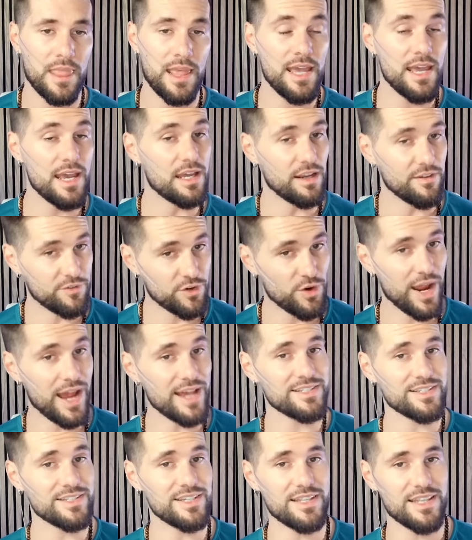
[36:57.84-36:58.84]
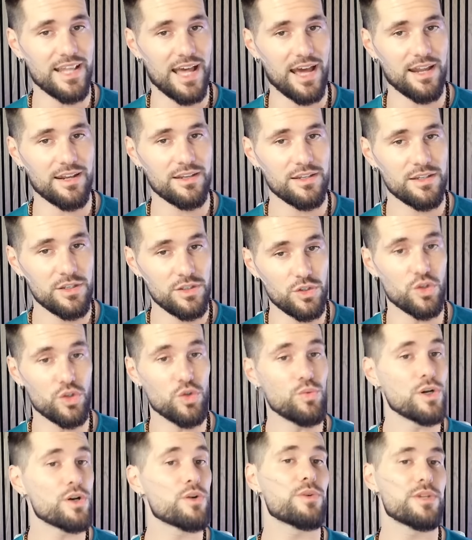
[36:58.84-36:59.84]
And if you're asking that, you
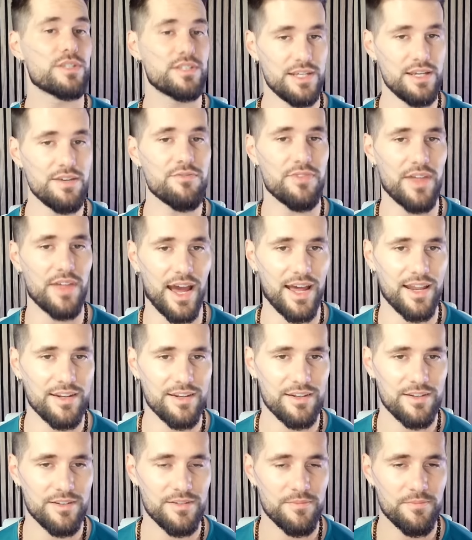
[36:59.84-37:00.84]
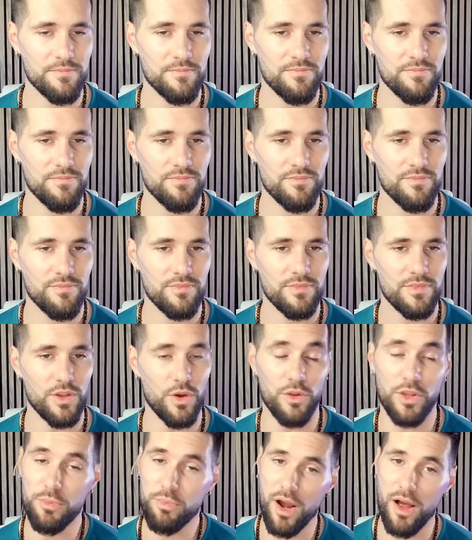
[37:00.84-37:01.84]
will receive that. The
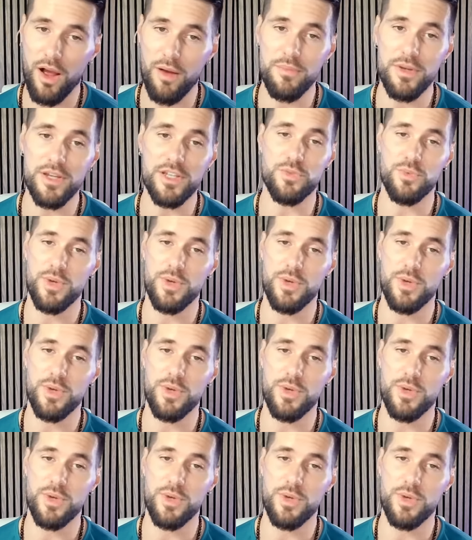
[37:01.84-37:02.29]
only problem is we